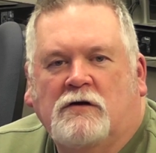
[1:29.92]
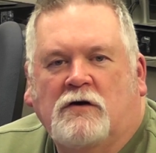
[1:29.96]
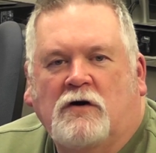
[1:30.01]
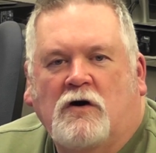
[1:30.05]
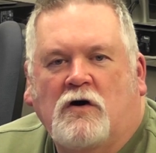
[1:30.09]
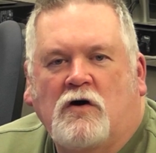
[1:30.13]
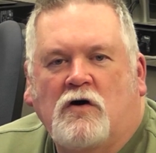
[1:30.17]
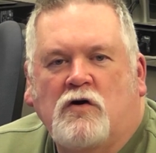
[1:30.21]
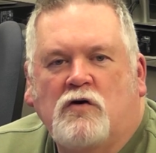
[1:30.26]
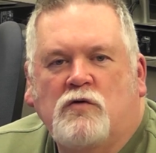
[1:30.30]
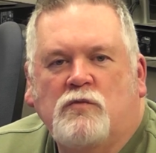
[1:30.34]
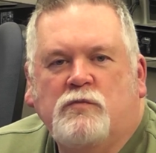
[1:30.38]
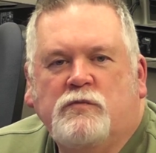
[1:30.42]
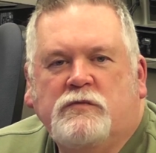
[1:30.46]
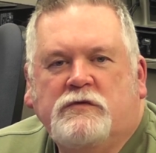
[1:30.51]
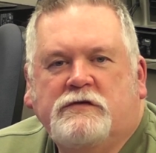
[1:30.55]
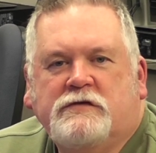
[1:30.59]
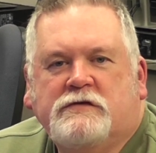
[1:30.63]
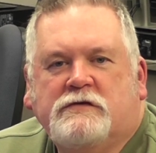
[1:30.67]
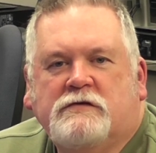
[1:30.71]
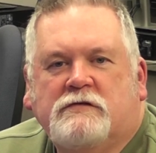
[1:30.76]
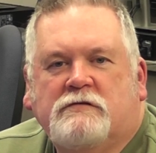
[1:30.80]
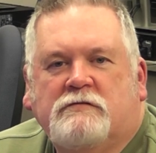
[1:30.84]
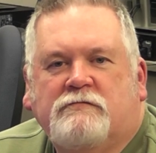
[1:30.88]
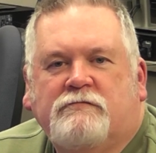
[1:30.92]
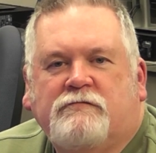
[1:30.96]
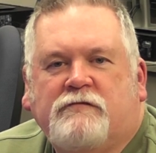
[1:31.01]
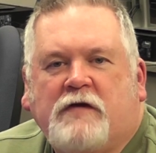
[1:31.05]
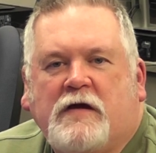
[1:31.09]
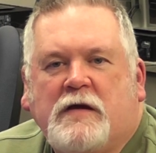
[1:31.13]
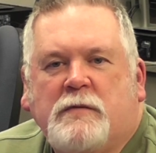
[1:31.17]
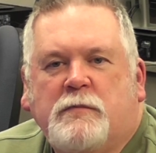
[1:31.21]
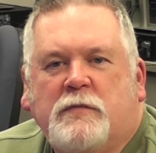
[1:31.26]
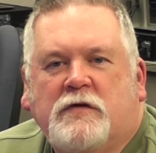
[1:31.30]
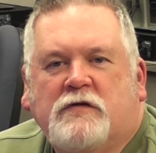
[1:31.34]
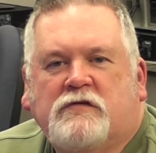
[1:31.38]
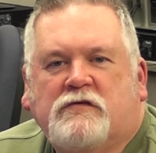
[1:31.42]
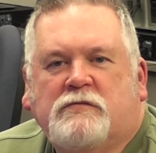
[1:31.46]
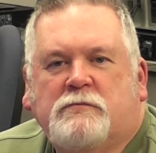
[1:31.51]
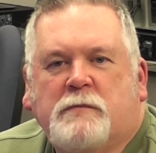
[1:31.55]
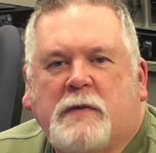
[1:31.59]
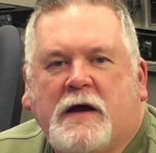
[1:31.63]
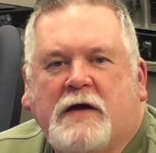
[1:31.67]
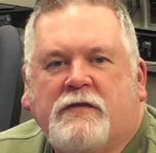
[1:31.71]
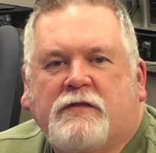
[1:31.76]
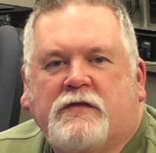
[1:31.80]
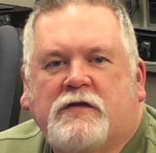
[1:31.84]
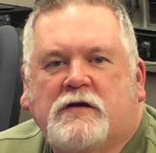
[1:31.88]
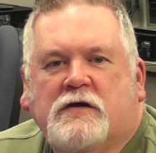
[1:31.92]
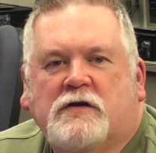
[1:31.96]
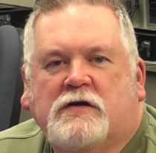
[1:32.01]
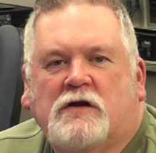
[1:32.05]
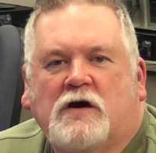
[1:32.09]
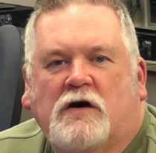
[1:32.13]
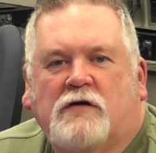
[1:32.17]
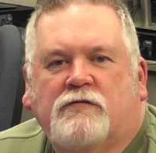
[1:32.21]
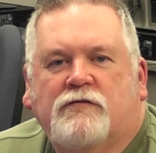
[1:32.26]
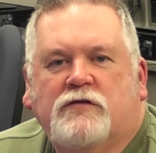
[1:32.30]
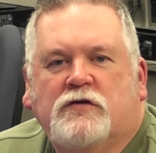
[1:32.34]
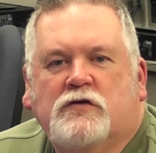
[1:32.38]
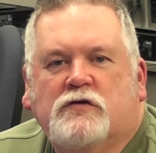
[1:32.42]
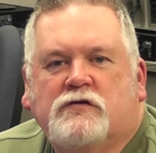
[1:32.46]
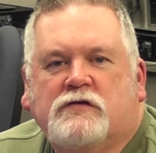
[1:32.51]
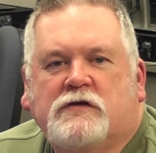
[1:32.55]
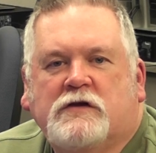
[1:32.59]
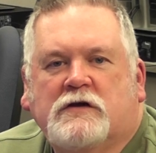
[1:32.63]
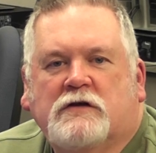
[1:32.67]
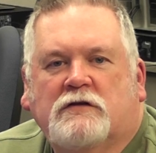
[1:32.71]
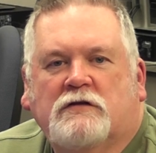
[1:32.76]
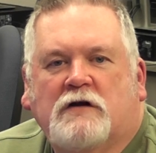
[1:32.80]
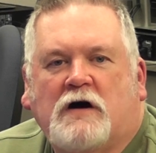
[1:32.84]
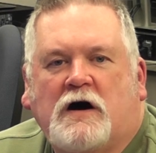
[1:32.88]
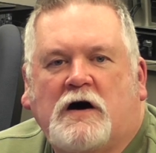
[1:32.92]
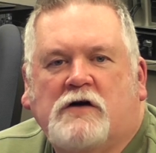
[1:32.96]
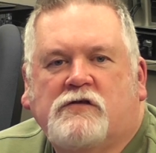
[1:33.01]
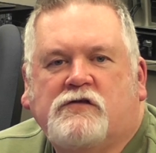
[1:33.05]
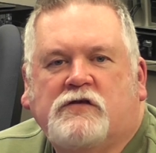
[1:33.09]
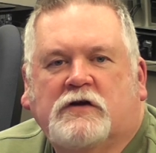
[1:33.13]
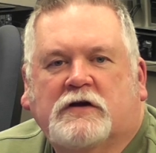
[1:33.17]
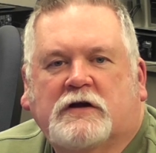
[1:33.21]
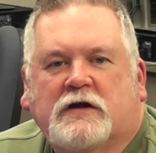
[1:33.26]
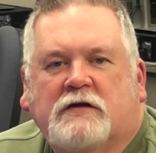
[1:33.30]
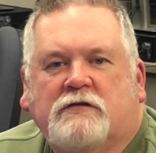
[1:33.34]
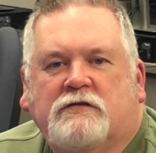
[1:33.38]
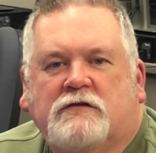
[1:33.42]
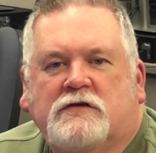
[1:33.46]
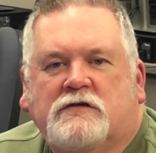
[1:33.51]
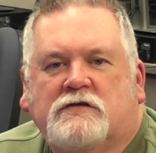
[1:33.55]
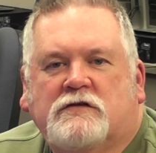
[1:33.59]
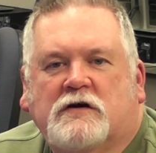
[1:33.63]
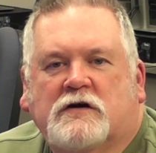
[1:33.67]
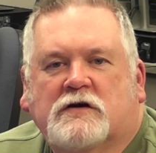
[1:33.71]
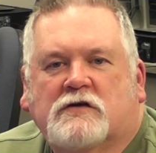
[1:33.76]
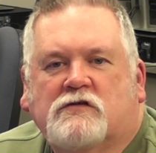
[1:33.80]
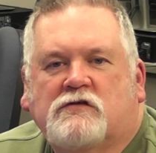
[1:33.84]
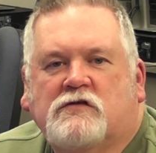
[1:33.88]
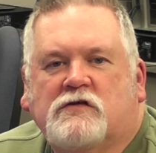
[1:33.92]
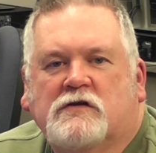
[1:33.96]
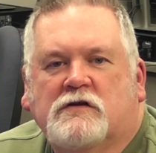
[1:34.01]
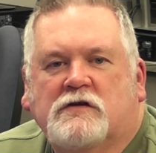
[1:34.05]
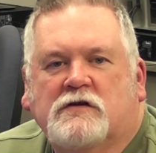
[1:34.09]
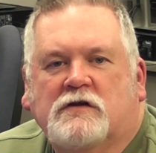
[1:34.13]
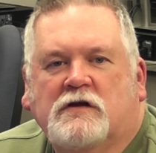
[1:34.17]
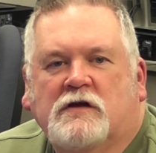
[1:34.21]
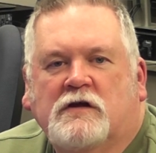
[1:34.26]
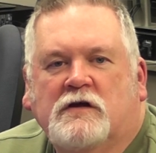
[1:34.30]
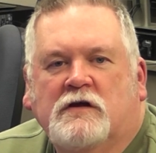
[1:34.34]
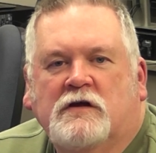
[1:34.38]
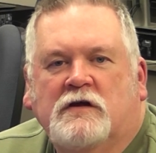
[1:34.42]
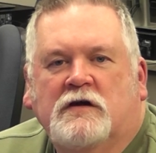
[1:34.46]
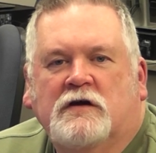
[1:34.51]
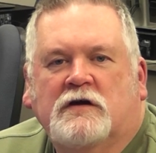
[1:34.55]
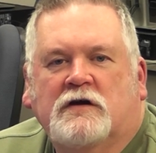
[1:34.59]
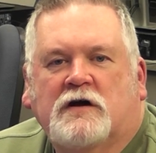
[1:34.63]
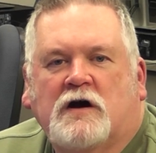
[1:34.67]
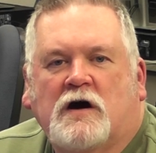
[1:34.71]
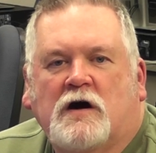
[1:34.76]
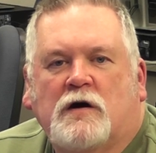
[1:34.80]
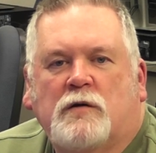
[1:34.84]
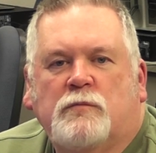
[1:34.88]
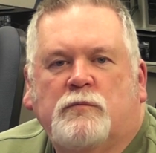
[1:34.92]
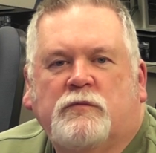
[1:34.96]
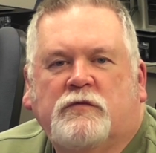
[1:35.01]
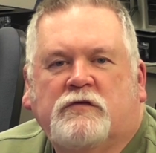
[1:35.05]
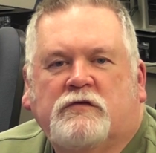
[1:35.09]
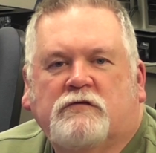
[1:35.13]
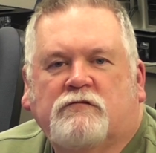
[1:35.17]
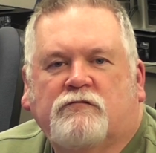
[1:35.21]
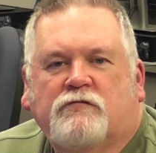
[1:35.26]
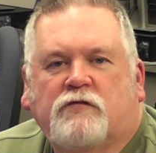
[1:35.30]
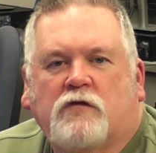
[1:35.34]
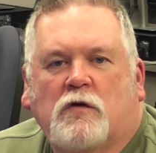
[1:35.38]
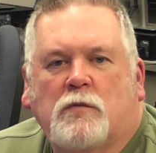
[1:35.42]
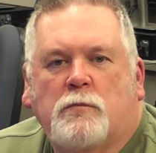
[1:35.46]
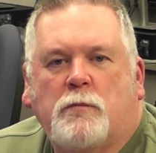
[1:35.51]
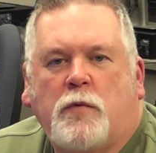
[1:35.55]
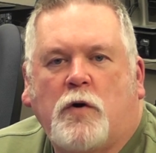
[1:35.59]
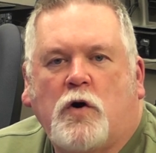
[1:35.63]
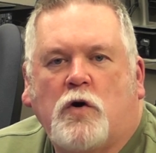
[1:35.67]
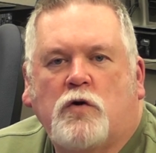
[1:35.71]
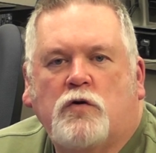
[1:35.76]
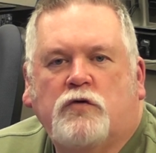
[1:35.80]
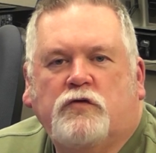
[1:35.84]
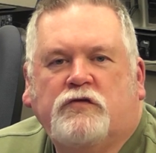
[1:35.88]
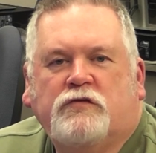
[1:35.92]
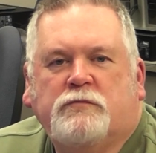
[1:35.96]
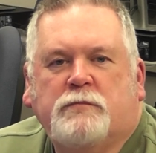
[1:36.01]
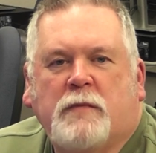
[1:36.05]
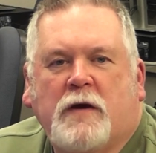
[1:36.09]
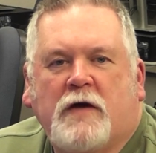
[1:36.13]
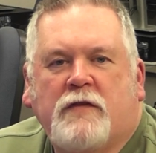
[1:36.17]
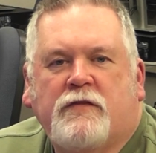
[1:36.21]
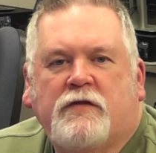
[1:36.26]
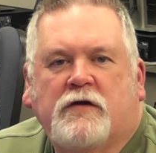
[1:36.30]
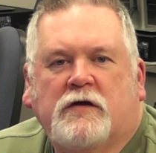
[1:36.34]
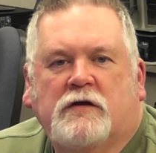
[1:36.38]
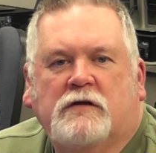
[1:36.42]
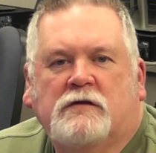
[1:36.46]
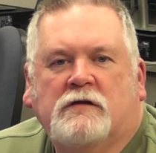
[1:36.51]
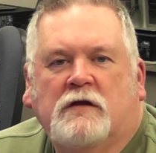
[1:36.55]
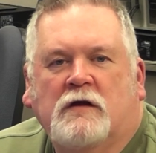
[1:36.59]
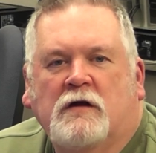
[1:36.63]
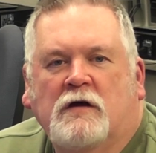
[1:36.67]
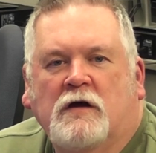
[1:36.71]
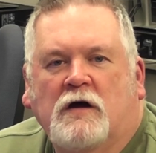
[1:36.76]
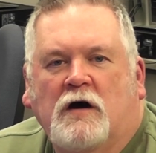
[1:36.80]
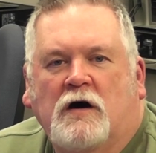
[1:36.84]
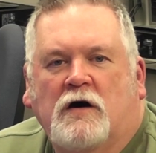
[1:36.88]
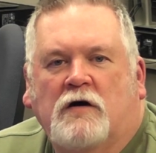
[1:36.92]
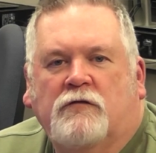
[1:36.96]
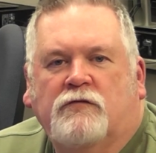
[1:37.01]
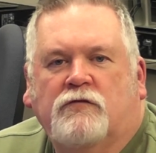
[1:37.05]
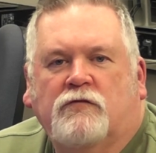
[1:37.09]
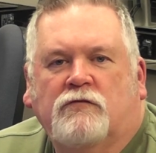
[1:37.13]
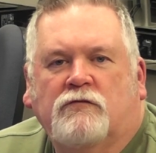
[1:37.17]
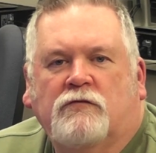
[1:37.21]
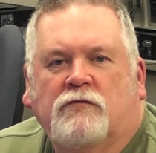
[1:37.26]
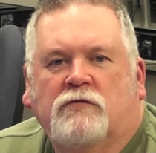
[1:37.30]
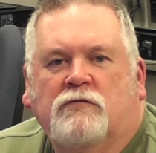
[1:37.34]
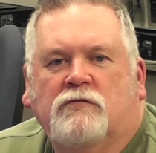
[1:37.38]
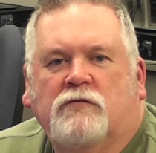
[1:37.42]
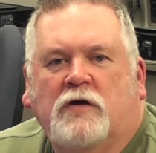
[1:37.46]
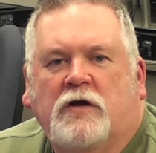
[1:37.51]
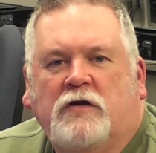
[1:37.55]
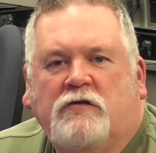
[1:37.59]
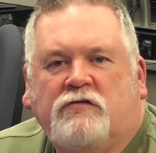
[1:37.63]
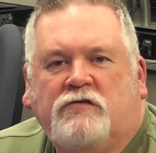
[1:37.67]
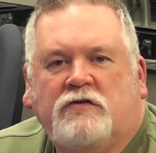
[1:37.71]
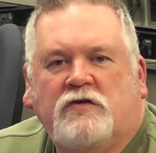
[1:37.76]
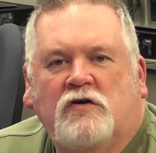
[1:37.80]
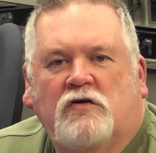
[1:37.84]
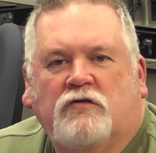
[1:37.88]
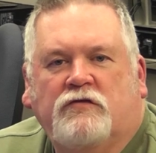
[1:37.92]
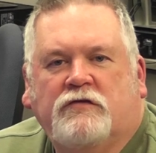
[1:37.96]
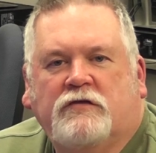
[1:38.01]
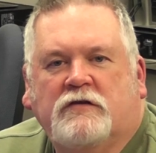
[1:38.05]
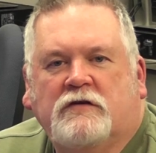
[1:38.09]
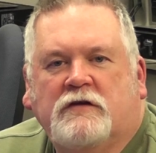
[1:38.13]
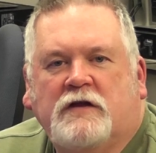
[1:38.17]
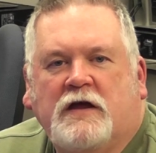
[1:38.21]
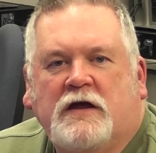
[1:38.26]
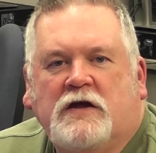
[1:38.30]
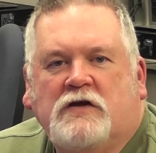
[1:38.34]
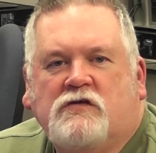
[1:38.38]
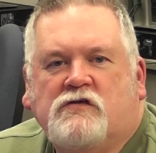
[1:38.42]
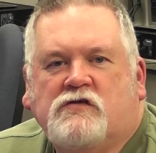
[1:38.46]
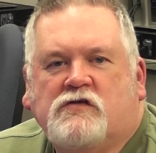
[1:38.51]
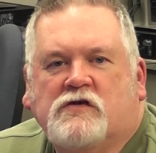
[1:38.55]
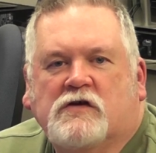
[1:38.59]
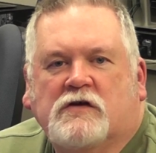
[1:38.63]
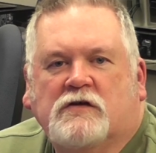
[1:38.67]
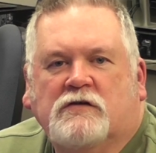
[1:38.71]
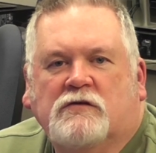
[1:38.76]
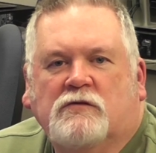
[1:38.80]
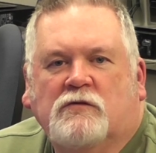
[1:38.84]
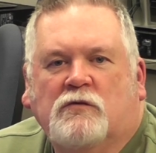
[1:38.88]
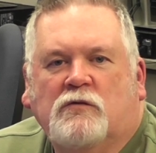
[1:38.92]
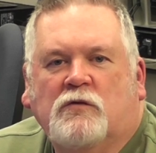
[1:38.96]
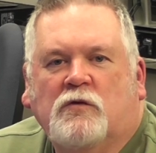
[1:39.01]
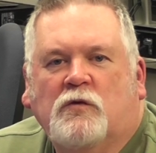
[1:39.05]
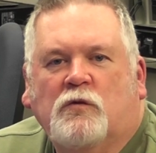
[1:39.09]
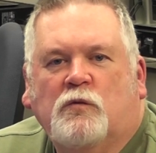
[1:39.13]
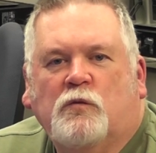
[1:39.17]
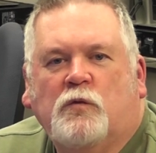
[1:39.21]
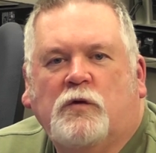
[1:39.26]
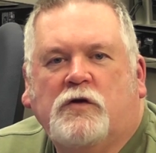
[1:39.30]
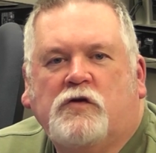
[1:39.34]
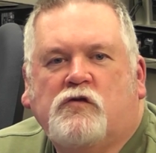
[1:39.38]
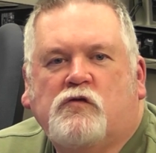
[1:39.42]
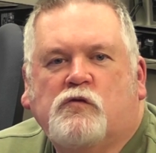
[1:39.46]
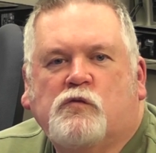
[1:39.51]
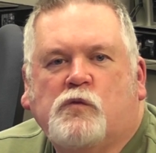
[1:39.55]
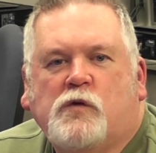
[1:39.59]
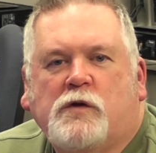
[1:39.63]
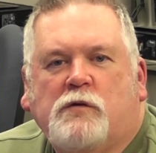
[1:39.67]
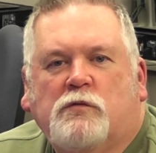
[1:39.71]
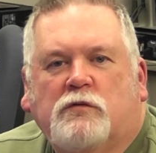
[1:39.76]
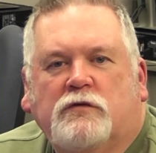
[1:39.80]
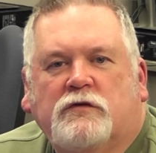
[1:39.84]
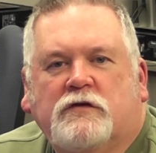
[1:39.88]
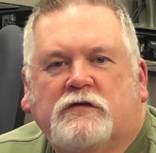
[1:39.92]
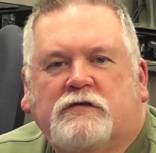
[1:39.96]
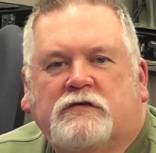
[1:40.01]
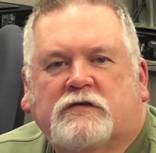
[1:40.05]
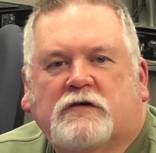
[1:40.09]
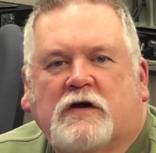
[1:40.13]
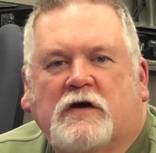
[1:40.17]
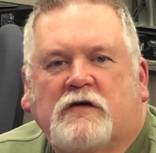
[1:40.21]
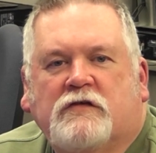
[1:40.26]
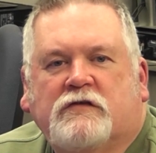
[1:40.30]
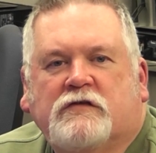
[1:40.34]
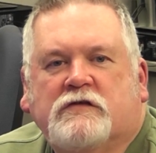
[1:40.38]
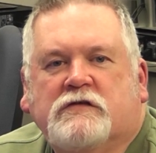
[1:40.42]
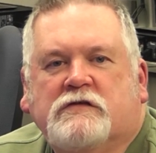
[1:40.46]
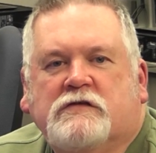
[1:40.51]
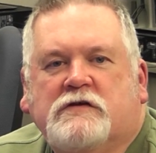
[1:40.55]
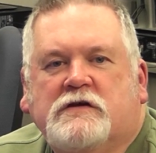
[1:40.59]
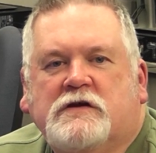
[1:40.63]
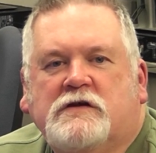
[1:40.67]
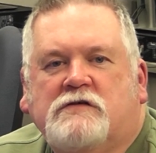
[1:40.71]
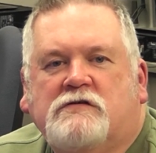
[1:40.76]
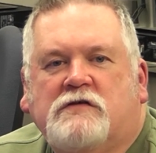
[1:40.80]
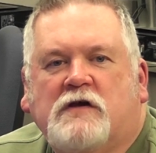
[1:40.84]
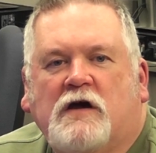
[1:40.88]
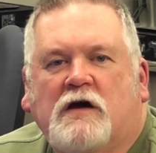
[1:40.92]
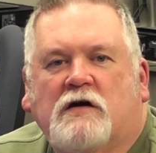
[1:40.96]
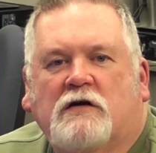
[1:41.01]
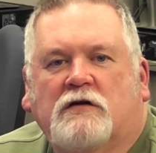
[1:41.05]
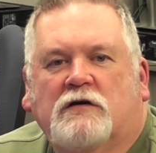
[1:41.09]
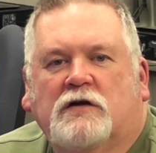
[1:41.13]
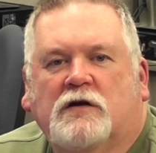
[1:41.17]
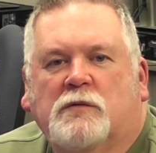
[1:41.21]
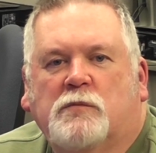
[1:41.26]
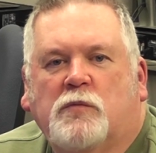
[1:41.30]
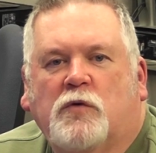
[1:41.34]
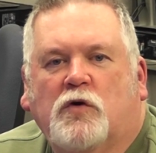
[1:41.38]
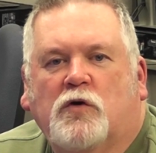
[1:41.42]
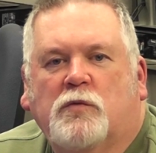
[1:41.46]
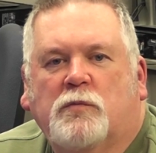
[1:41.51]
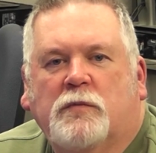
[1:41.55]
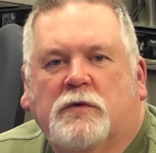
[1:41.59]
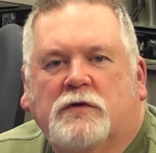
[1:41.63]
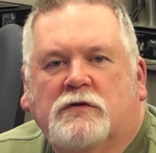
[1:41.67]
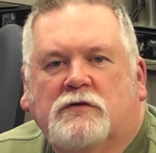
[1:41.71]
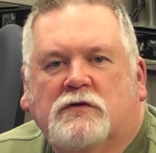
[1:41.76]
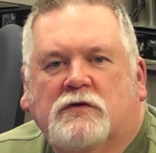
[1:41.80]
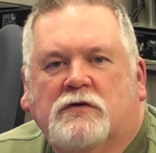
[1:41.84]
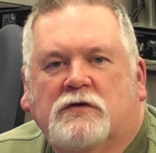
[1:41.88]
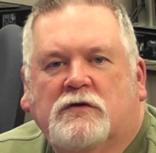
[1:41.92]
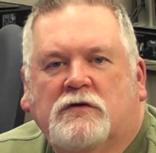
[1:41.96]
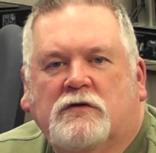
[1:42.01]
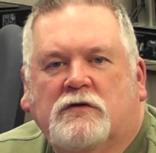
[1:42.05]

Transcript: Holmes' famous method of using logic and deduction comes from Poe's method of ratiocination, which we will discuss in detail in a moment.